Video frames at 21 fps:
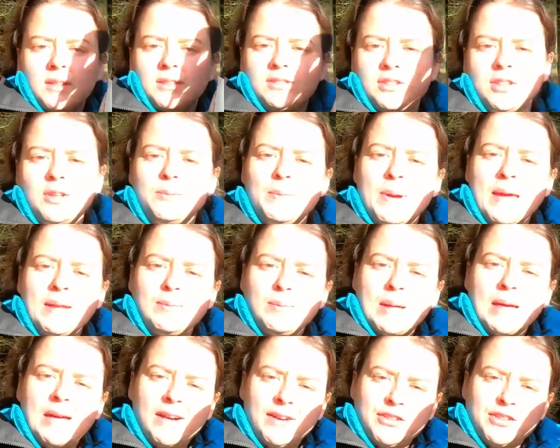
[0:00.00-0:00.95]
So the MET
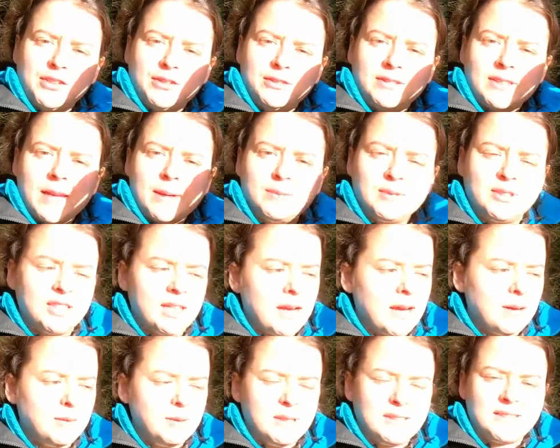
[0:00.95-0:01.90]
Parachute
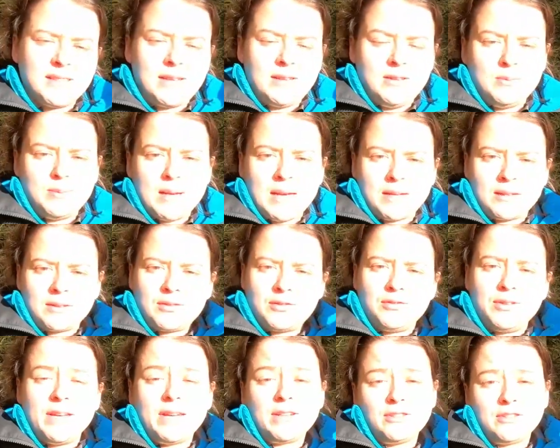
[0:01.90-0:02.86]
MCR will set you back
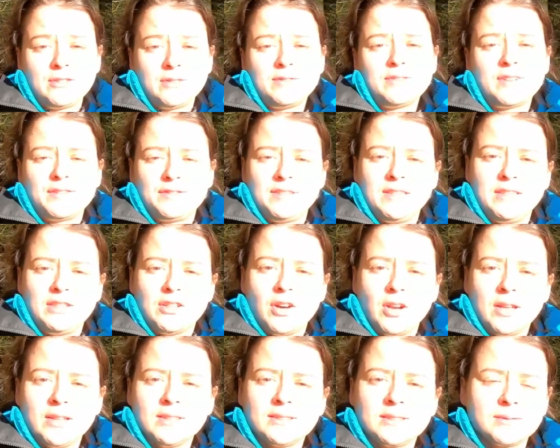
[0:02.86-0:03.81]

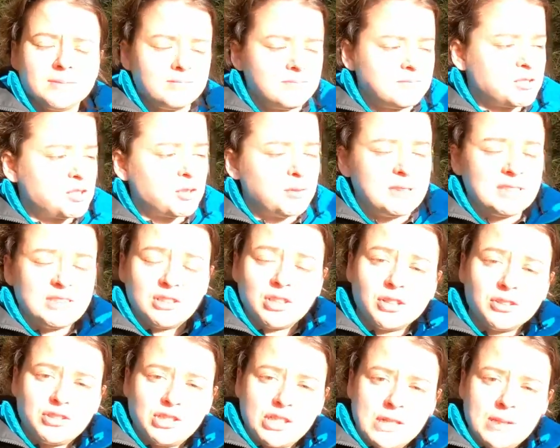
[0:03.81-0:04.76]
$350, so it's
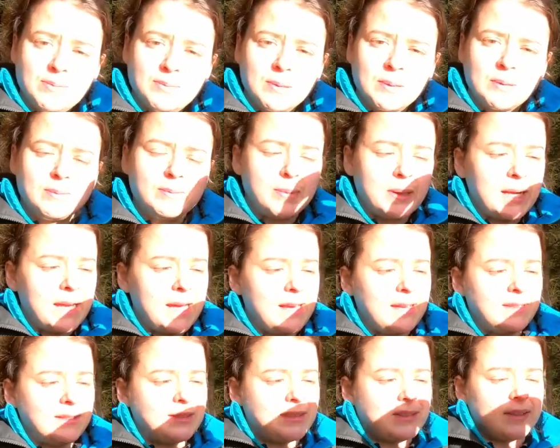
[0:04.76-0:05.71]
not cheap, but it
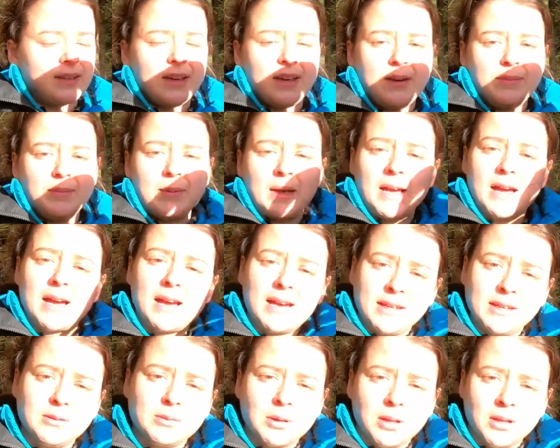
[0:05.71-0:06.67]
is a
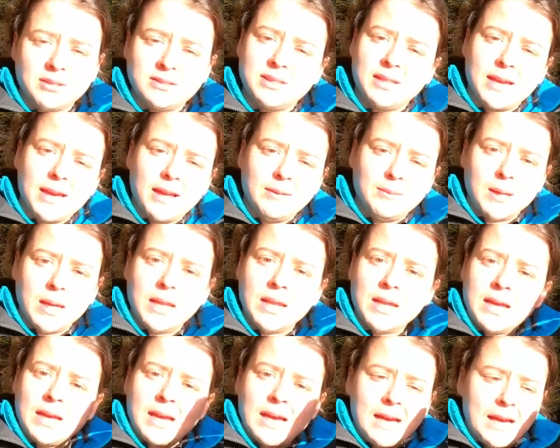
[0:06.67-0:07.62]
high quality helmet
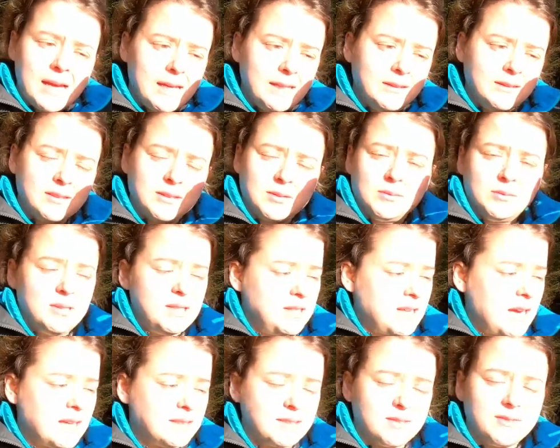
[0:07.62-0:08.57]
and it
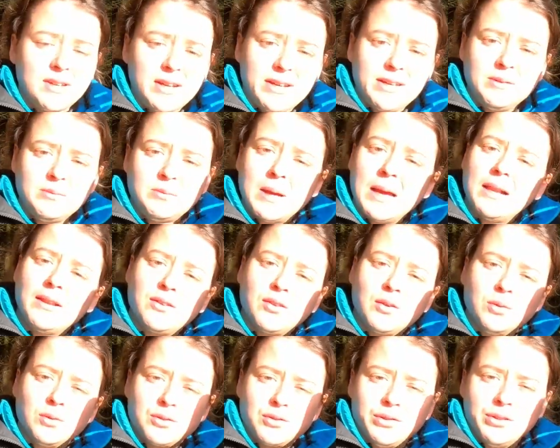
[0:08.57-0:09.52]
has a very well
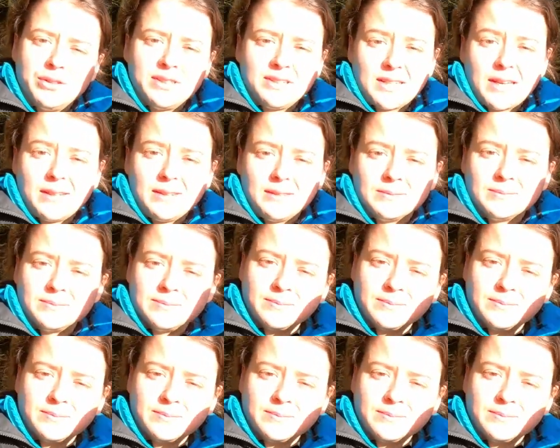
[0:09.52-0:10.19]
thought through design.